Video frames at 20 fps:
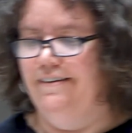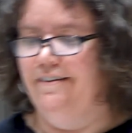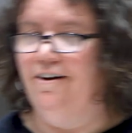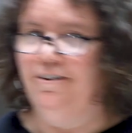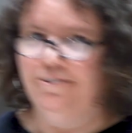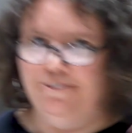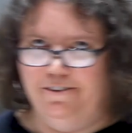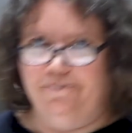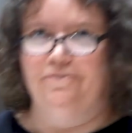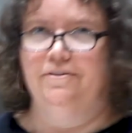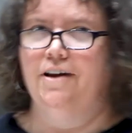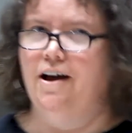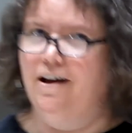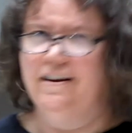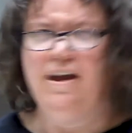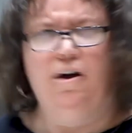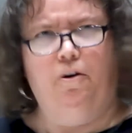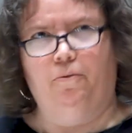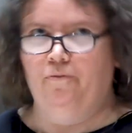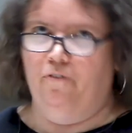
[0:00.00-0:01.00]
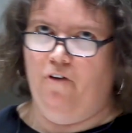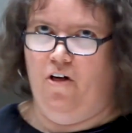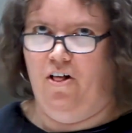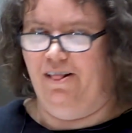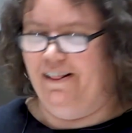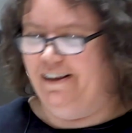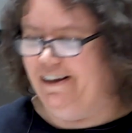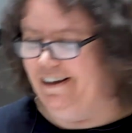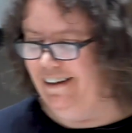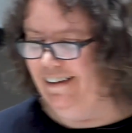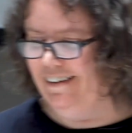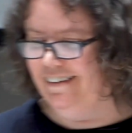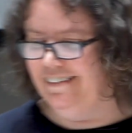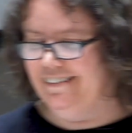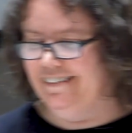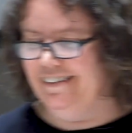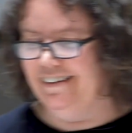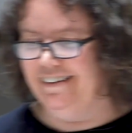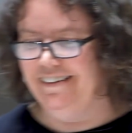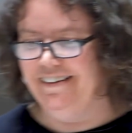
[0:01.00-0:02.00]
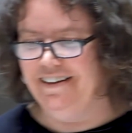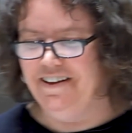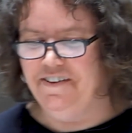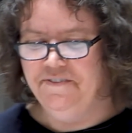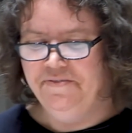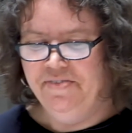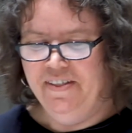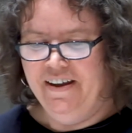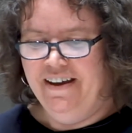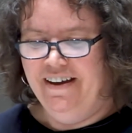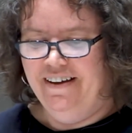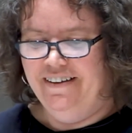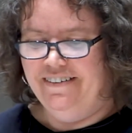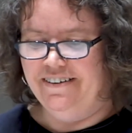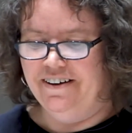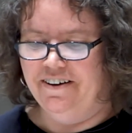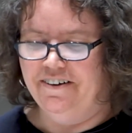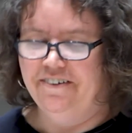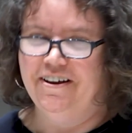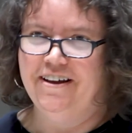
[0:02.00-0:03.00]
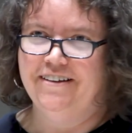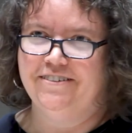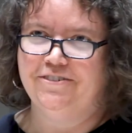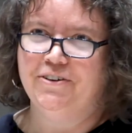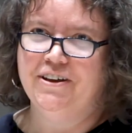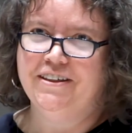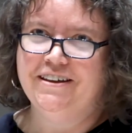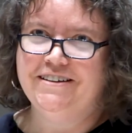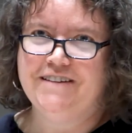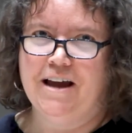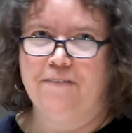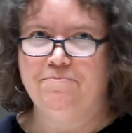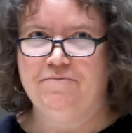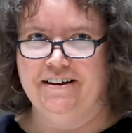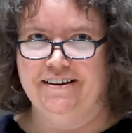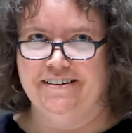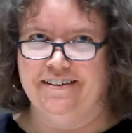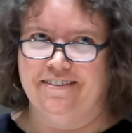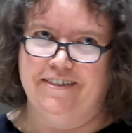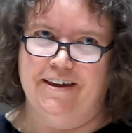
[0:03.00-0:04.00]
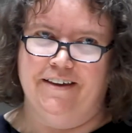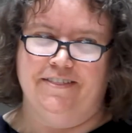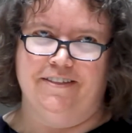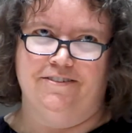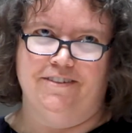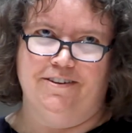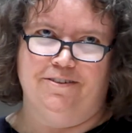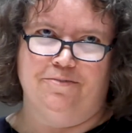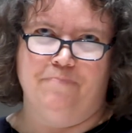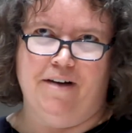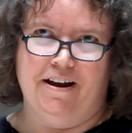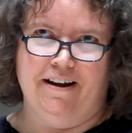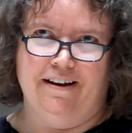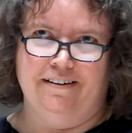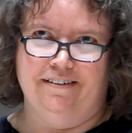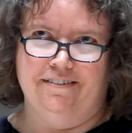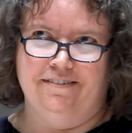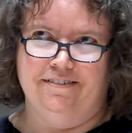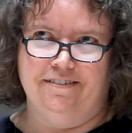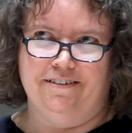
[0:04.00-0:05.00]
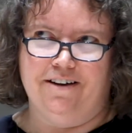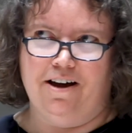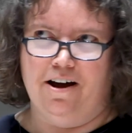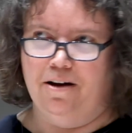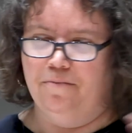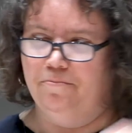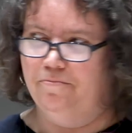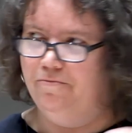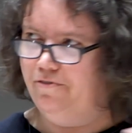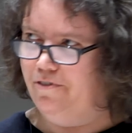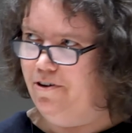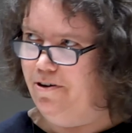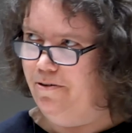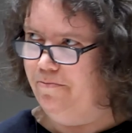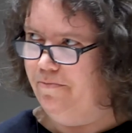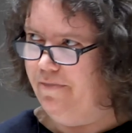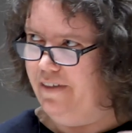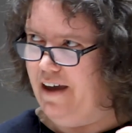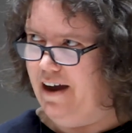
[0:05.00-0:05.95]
Also not helpful. So it's really tempting to think that this might come from